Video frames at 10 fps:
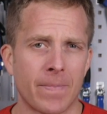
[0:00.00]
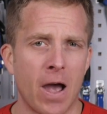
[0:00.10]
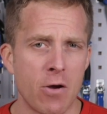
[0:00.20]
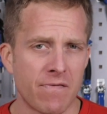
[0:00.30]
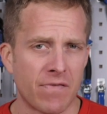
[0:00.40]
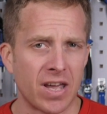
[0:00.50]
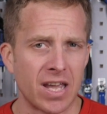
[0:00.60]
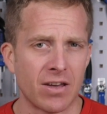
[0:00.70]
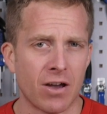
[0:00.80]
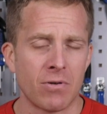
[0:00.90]

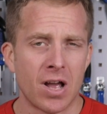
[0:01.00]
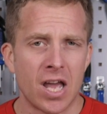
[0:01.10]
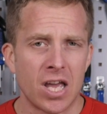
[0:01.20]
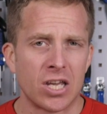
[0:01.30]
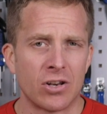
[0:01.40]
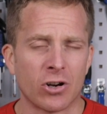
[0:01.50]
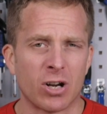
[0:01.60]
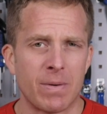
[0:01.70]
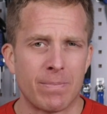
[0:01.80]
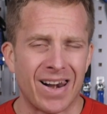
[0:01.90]
Hopefully though, you're not
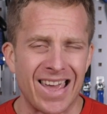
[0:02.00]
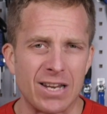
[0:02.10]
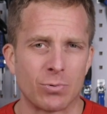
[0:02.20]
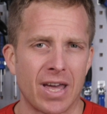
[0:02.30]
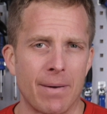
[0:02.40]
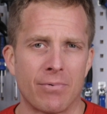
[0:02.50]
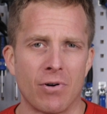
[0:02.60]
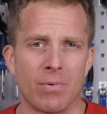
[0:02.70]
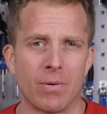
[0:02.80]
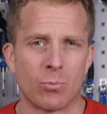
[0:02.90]
going to be plagued with that
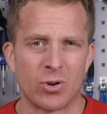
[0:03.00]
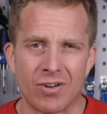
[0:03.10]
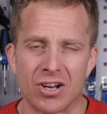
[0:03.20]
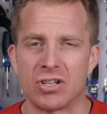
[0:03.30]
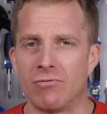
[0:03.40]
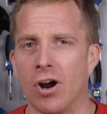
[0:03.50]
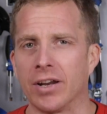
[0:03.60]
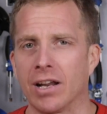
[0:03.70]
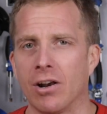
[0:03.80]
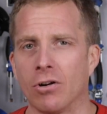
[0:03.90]
problem when you're actually
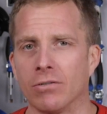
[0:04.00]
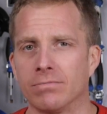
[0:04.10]
riding along.